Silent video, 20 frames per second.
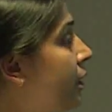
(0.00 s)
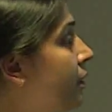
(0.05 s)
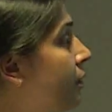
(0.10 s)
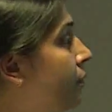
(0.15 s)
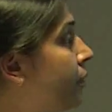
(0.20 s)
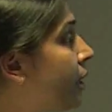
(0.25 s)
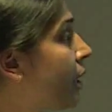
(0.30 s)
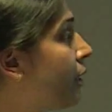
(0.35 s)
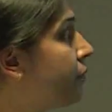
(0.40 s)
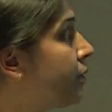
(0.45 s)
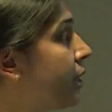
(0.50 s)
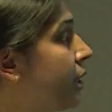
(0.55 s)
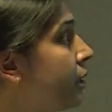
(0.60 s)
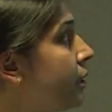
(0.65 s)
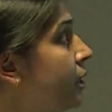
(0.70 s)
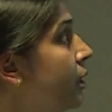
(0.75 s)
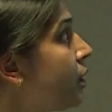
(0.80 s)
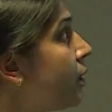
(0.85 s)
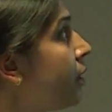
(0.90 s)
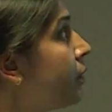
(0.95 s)
we have
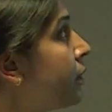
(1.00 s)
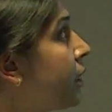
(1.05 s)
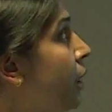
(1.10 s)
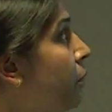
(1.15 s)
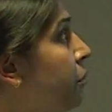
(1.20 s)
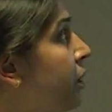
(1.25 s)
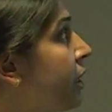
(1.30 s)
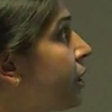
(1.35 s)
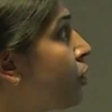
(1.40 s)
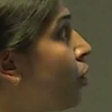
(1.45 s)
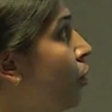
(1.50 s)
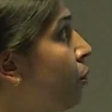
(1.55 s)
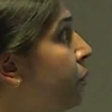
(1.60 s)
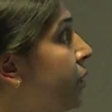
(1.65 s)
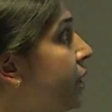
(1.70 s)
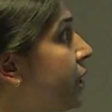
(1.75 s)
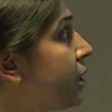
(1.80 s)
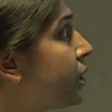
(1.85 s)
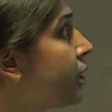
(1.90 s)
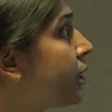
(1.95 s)
done the template
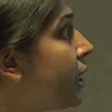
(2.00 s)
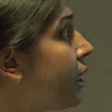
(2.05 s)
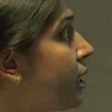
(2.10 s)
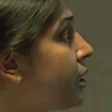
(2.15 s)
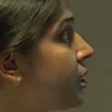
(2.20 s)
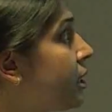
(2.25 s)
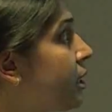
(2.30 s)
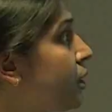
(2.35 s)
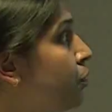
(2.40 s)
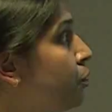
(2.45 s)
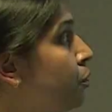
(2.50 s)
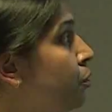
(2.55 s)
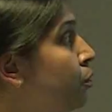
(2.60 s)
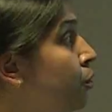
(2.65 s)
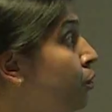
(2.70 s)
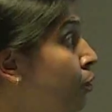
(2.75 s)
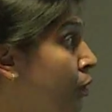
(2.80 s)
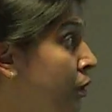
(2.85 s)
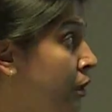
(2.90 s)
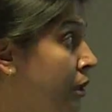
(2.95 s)
competition assay to
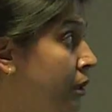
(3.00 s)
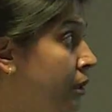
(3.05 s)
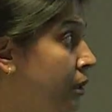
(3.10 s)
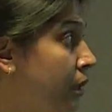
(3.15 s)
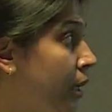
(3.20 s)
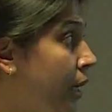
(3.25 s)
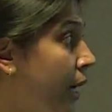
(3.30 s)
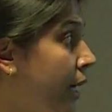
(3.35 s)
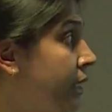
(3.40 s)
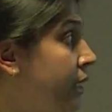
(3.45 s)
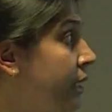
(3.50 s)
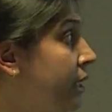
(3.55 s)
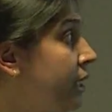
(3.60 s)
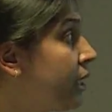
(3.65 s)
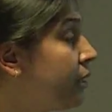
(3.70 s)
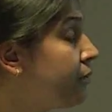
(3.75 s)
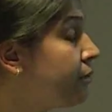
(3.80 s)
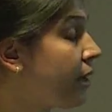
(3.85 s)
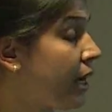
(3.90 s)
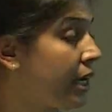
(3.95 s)

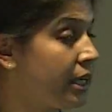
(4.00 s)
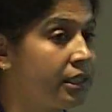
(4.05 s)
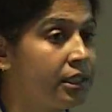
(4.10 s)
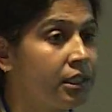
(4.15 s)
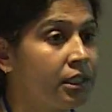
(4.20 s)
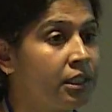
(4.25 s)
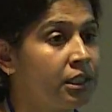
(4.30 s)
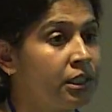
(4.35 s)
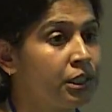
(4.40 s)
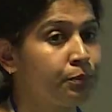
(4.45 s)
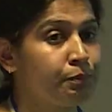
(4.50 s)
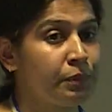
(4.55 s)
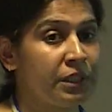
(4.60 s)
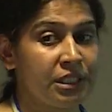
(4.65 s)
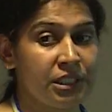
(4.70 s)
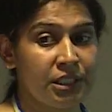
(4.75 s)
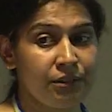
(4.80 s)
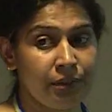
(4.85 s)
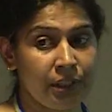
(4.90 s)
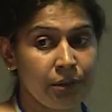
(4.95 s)
identify the
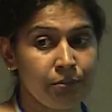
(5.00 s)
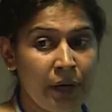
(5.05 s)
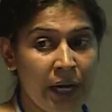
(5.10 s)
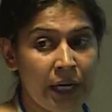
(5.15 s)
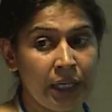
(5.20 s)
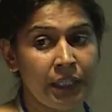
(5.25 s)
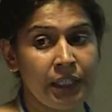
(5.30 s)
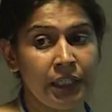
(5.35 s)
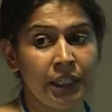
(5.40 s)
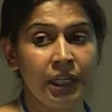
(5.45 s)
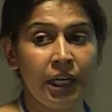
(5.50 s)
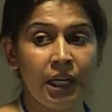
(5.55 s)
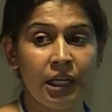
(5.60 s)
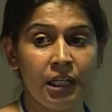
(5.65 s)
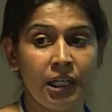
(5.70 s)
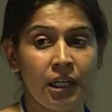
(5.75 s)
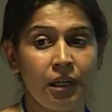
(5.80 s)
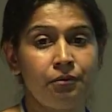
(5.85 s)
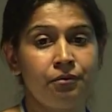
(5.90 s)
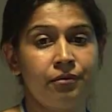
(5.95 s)
specific binding and
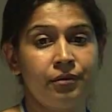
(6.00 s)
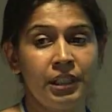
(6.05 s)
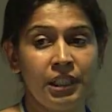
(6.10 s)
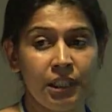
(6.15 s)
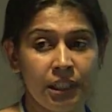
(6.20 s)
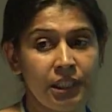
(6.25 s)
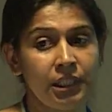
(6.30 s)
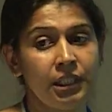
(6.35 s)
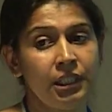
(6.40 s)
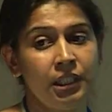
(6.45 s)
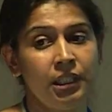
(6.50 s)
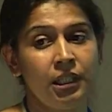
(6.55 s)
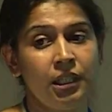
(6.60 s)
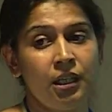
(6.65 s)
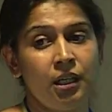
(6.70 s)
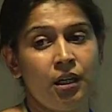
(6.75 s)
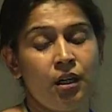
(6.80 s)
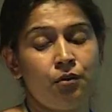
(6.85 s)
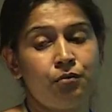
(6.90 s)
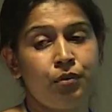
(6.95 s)
affinity
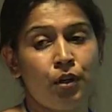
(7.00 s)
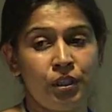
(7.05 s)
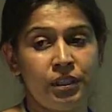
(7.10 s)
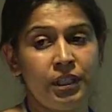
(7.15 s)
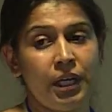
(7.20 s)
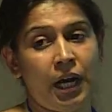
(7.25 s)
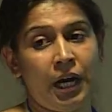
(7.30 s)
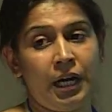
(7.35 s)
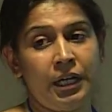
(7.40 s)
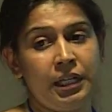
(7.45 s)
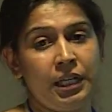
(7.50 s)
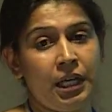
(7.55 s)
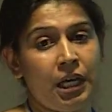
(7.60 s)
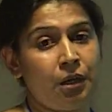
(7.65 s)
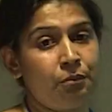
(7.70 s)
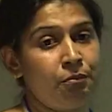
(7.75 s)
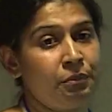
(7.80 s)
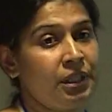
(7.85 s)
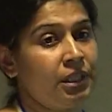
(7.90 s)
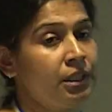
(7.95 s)
for the
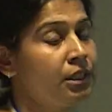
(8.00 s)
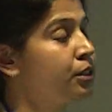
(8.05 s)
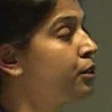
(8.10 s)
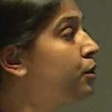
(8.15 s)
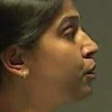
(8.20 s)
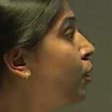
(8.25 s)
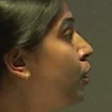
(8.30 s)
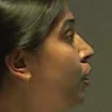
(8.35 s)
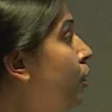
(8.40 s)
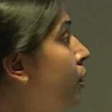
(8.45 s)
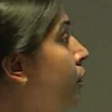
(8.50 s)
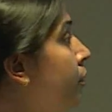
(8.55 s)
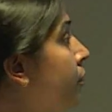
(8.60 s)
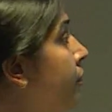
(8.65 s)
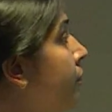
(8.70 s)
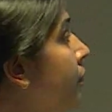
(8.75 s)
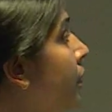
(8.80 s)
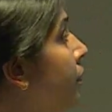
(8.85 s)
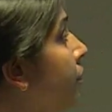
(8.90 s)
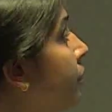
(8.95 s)
RDRP. So
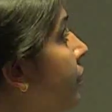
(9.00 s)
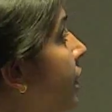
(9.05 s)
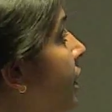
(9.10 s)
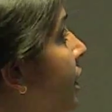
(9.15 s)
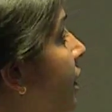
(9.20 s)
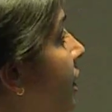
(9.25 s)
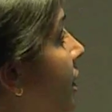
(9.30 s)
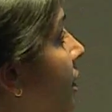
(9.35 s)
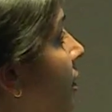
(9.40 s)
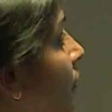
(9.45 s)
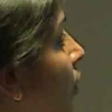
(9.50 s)
we did a